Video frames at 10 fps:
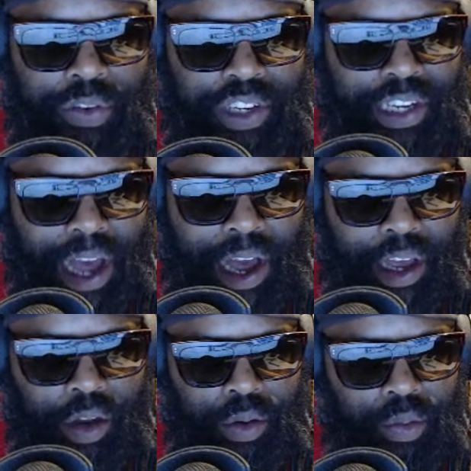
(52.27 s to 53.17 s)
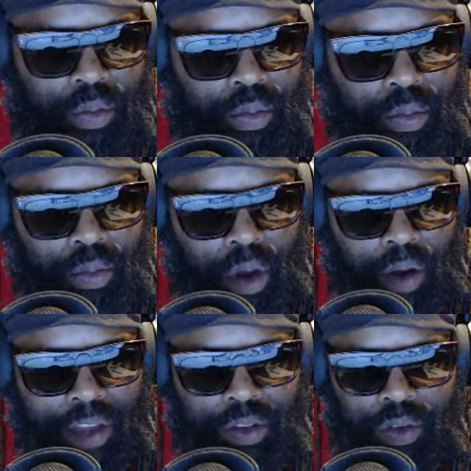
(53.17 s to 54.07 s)
with Chicago. All
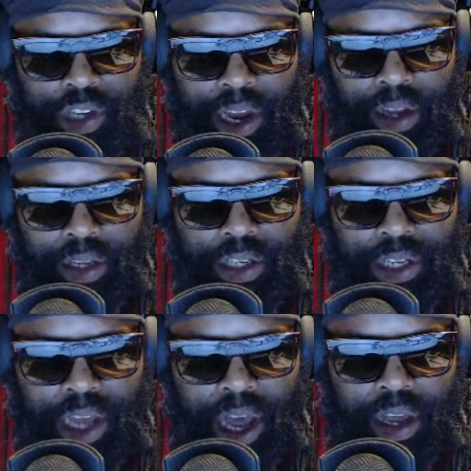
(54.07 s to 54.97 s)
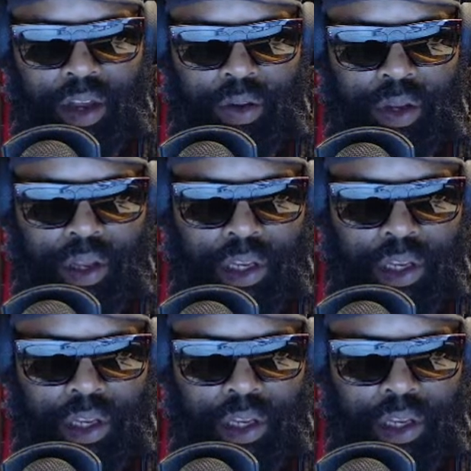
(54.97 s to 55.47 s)
right, so shout out to Chicago,